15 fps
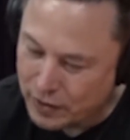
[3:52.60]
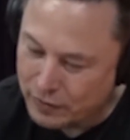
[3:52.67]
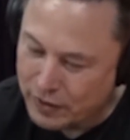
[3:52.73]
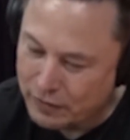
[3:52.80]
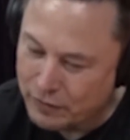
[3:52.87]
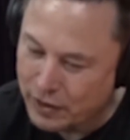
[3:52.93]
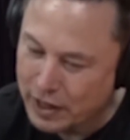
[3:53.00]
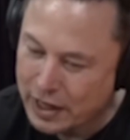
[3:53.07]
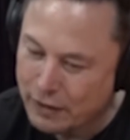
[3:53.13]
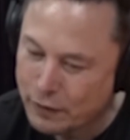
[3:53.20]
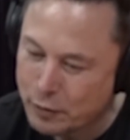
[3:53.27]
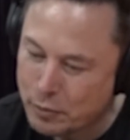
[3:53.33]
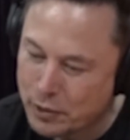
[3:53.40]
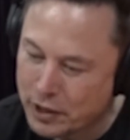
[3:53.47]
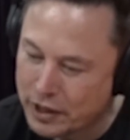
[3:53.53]
very
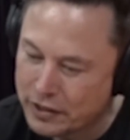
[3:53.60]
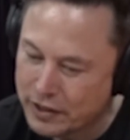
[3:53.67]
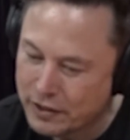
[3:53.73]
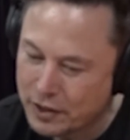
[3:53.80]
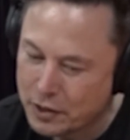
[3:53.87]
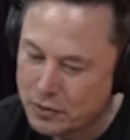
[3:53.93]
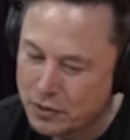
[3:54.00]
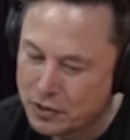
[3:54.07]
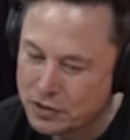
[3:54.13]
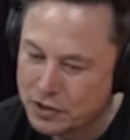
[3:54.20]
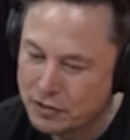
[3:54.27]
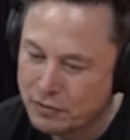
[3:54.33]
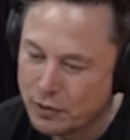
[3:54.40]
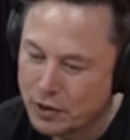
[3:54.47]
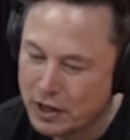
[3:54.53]
carefully putting in the electrodes and
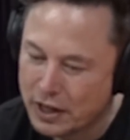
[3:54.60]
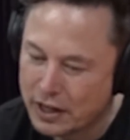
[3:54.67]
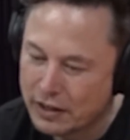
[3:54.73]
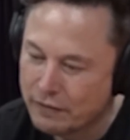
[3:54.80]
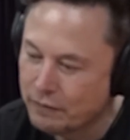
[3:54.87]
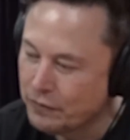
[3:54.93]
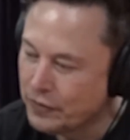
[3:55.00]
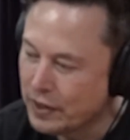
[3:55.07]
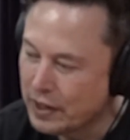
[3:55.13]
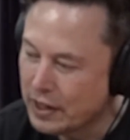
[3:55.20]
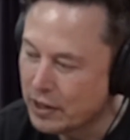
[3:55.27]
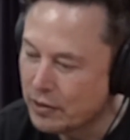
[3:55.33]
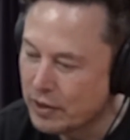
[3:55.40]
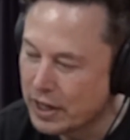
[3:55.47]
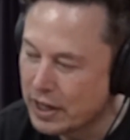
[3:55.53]
avoiding
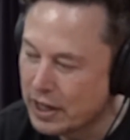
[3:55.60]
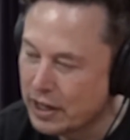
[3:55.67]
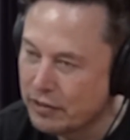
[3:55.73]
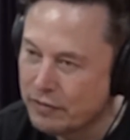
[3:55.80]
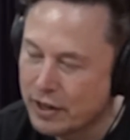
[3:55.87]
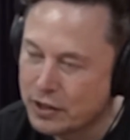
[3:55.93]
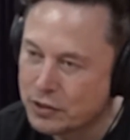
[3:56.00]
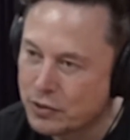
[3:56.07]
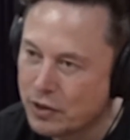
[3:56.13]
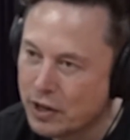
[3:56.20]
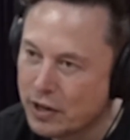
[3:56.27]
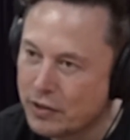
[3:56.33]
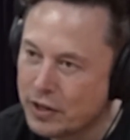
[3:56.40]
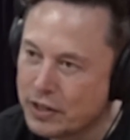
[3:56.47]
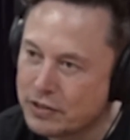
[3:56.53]
any veins or
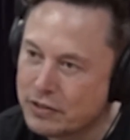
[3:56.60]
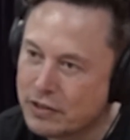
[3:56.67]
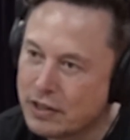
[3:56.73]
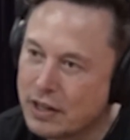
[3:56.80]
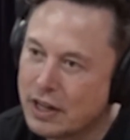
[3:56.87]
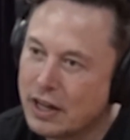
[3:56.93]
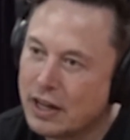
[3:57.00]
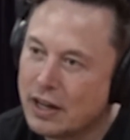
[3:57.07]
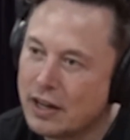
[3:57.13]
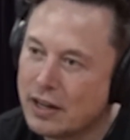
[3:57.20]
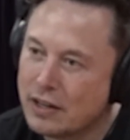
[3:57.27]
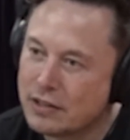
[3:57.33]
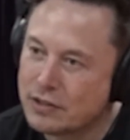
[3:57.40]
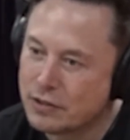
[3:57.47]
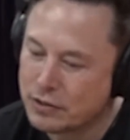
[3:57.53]
arteries.
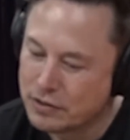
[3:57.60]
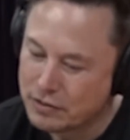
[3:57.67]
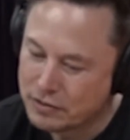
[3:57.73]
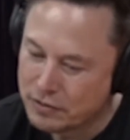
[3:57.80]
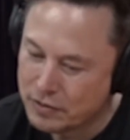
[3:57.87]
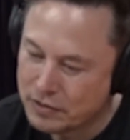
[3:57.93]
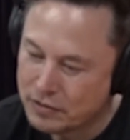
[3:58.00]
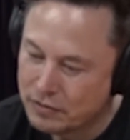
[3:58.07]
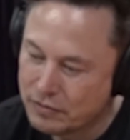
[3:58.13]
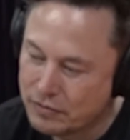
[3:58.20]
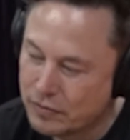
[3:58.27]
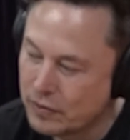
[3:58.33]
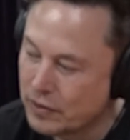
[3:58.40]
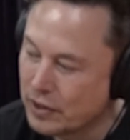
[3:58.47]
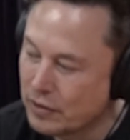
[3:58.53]
So
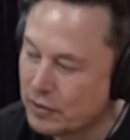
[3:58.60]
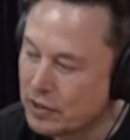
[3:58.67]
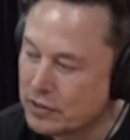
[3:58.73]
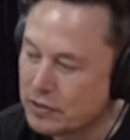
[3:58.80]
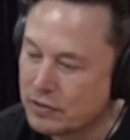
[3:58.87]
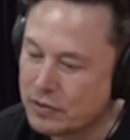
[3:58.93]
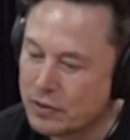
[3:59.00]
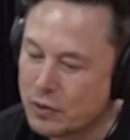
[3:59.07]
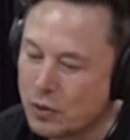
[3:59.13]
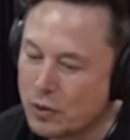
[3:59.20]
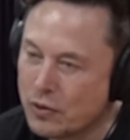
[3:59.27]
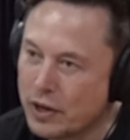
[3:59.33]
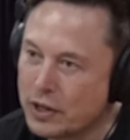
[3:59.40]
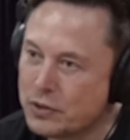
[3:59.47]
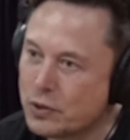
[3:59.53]
it doesn't
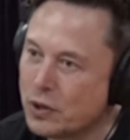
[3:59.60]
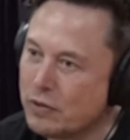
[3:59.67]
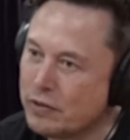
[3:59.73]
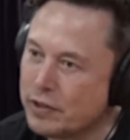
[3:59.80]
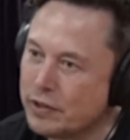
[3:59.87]
create trauma.